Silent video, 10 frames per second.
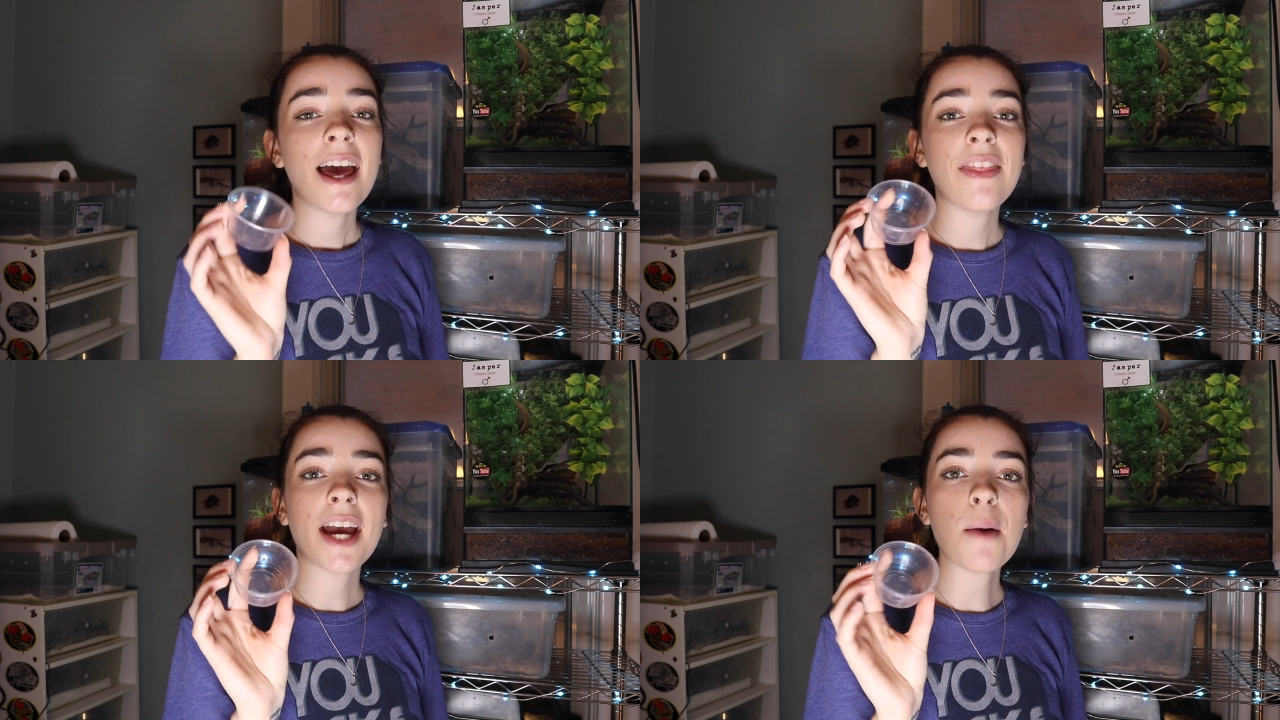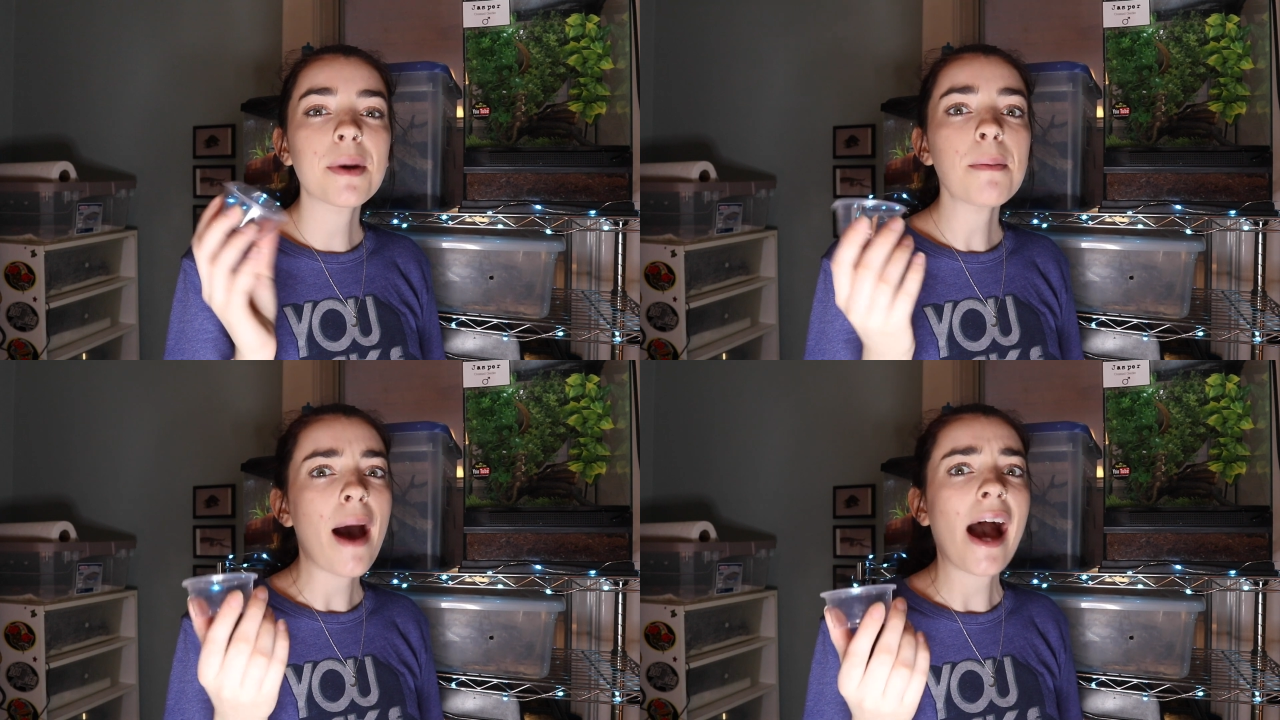They come
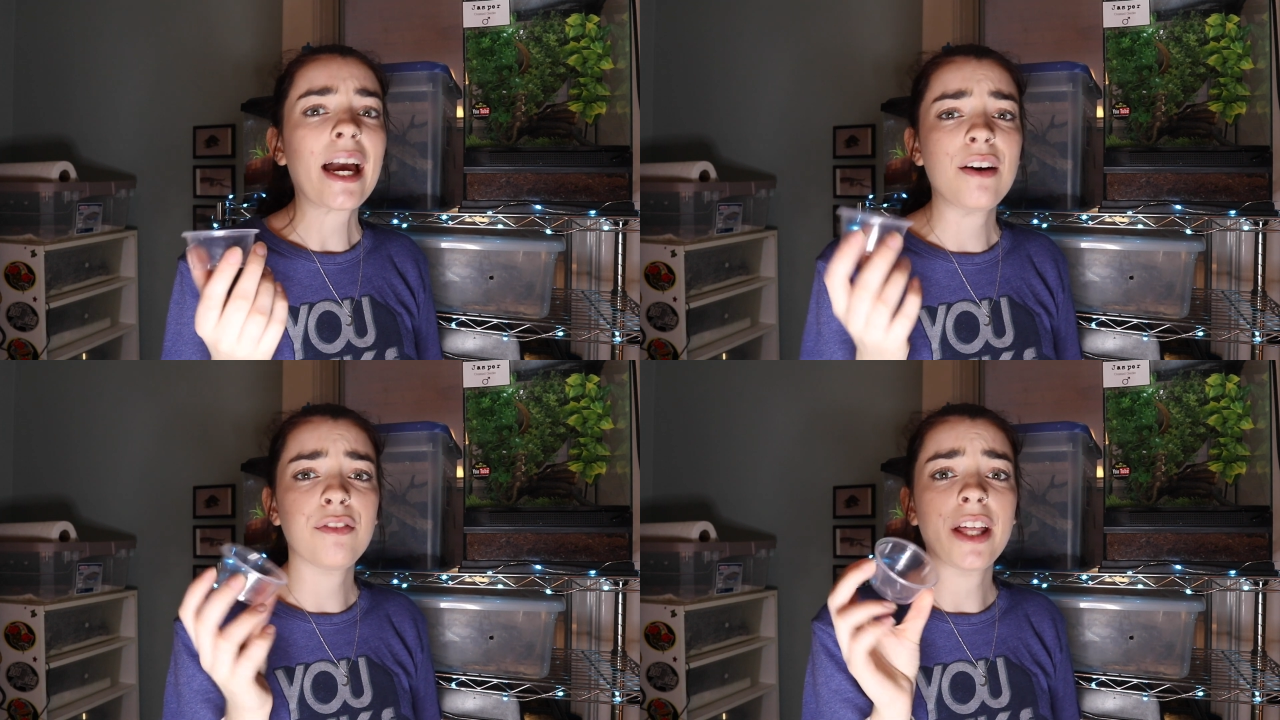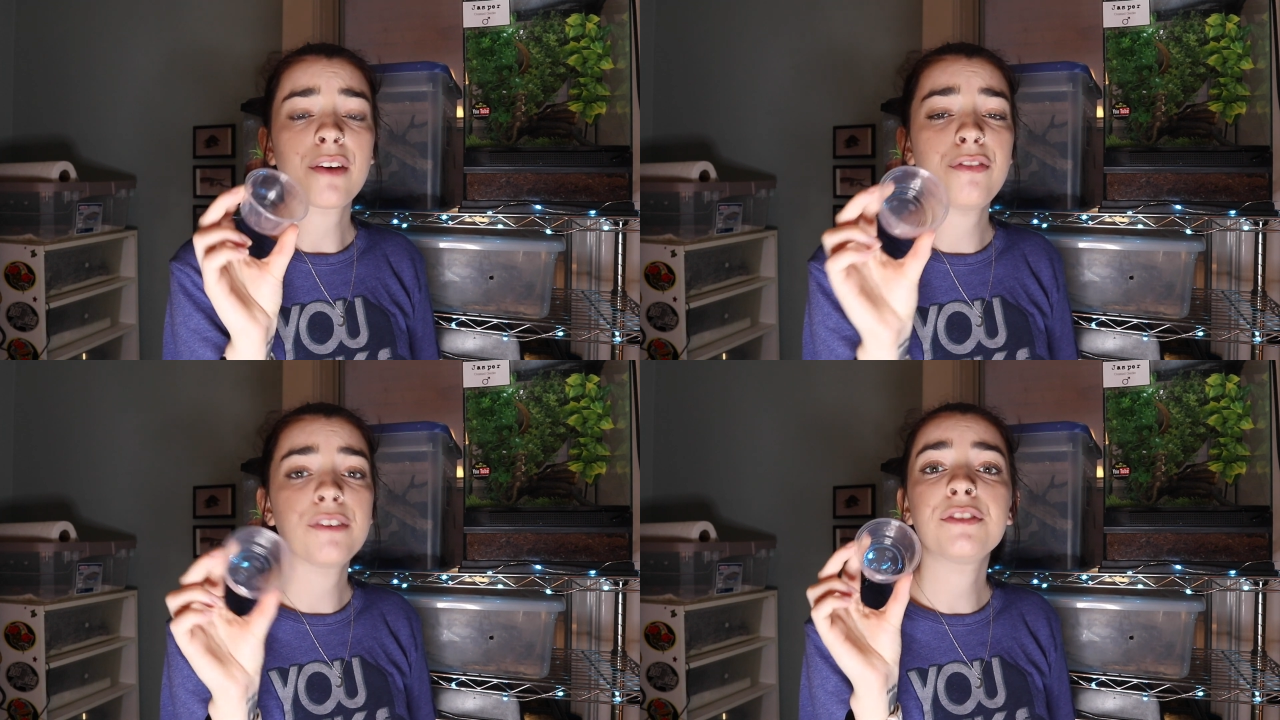in a pack of like
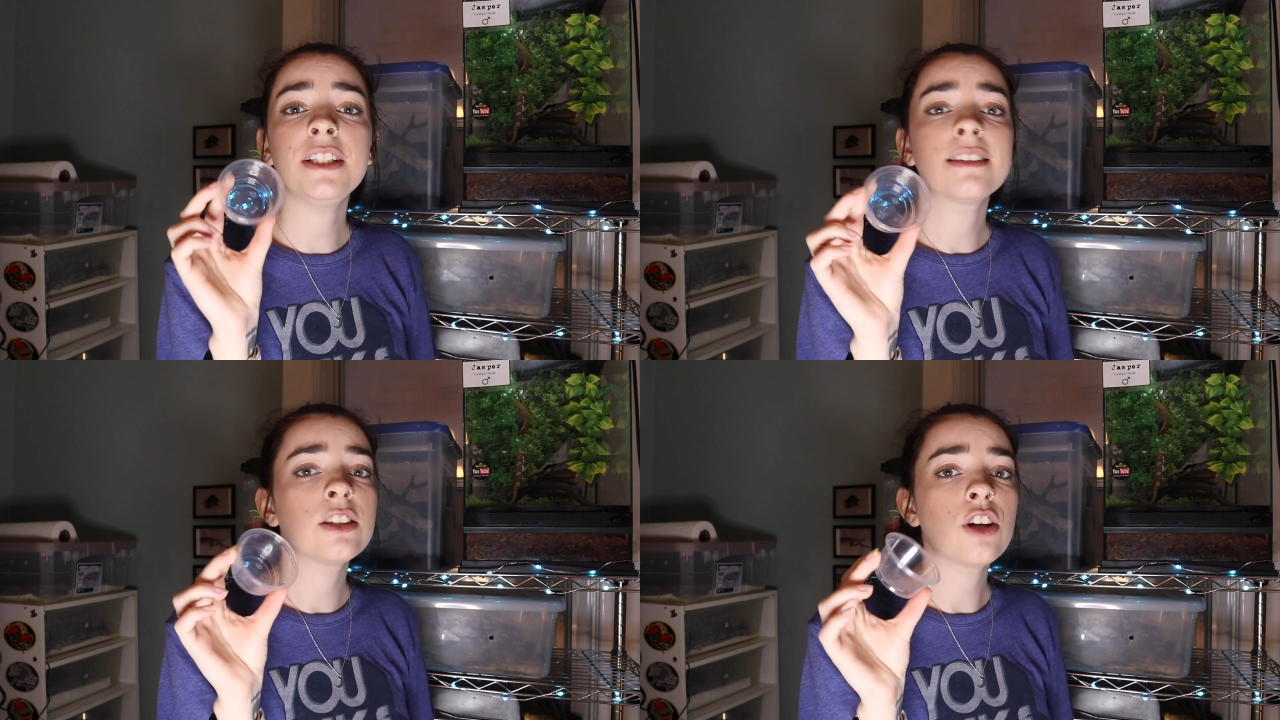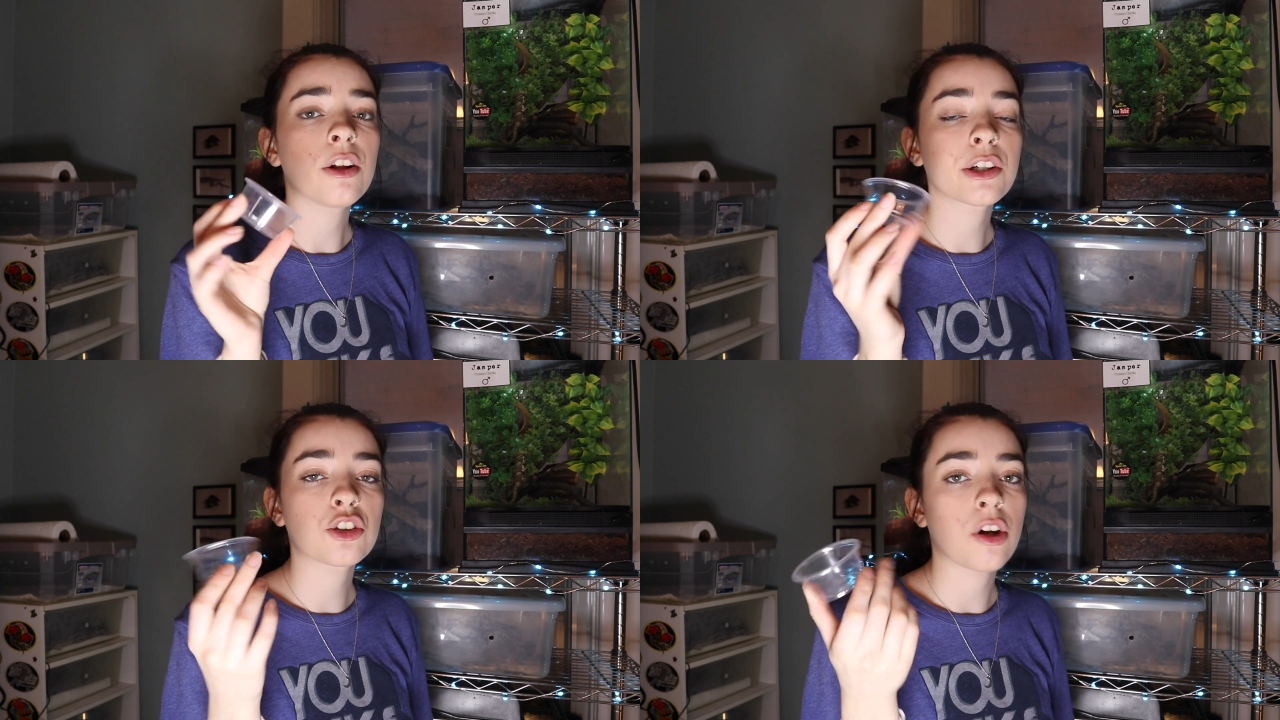50 at the
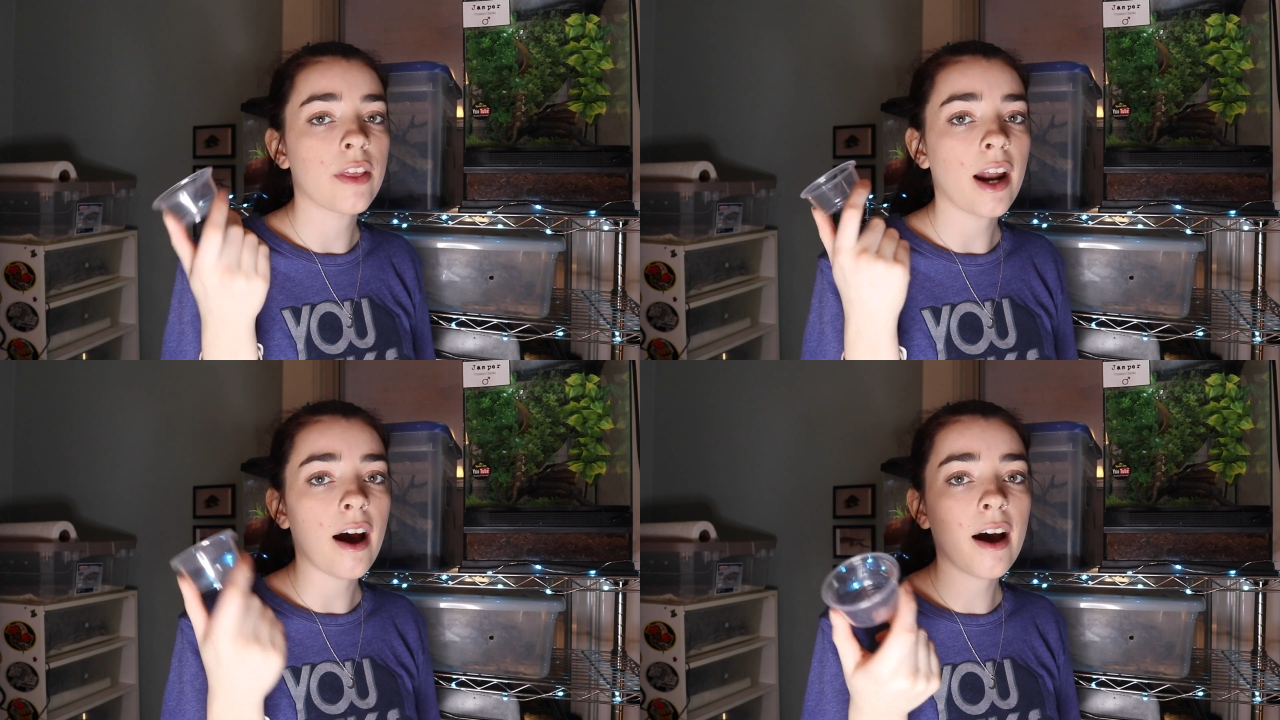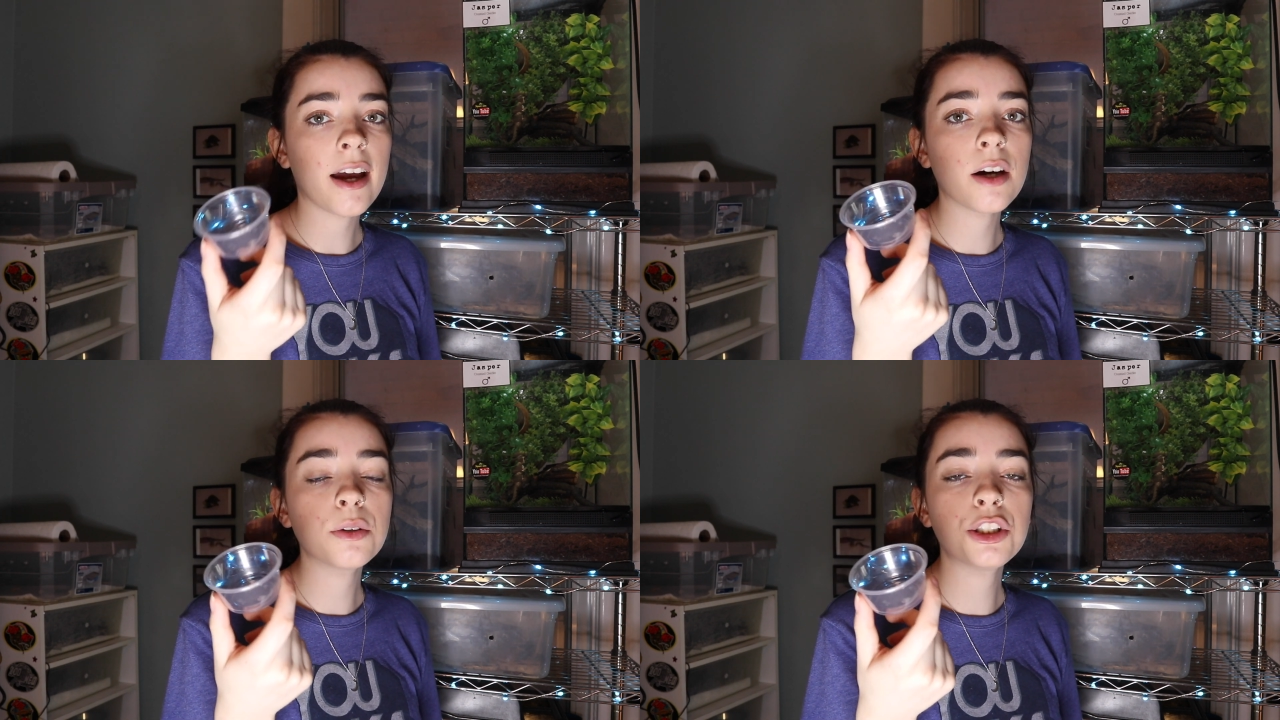dollar store that
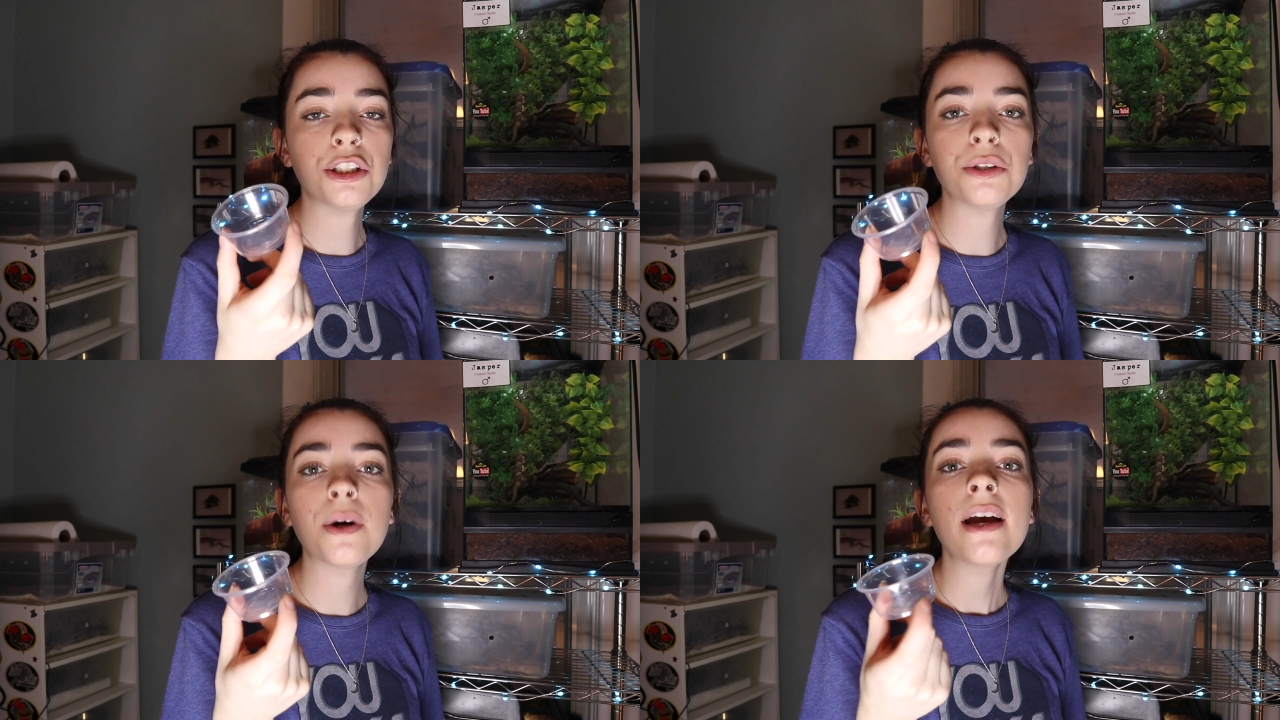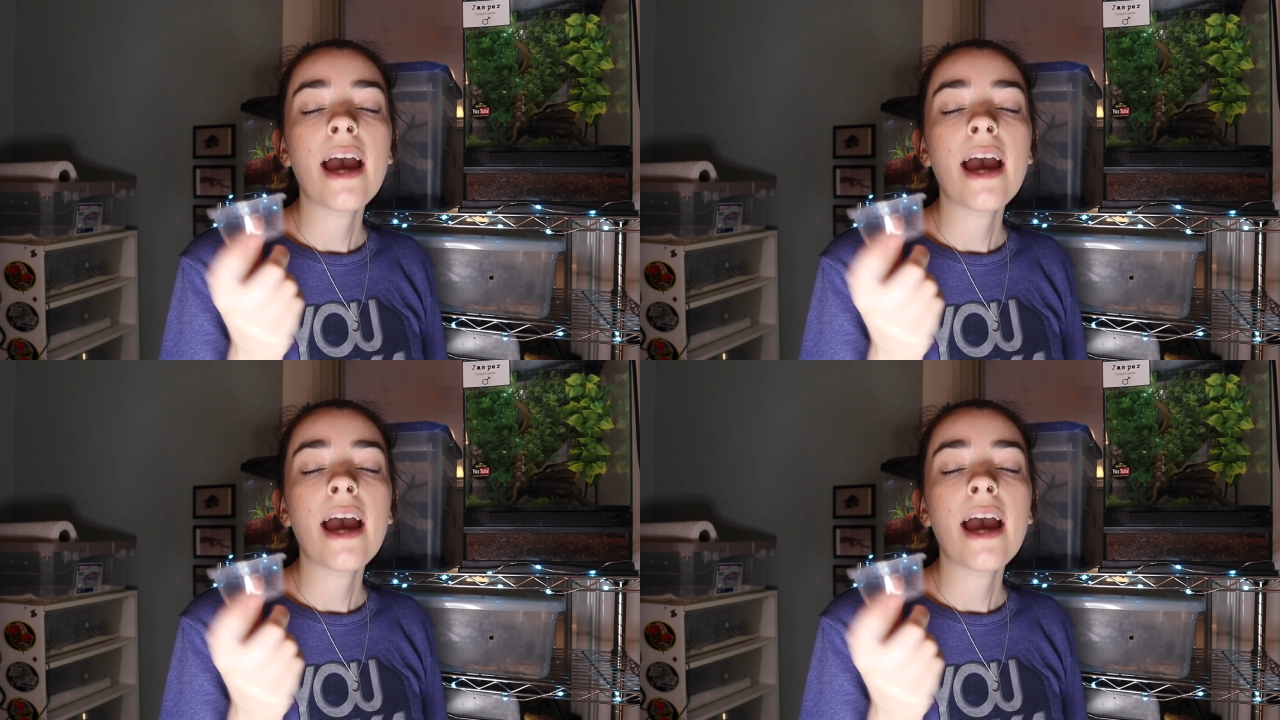I go to,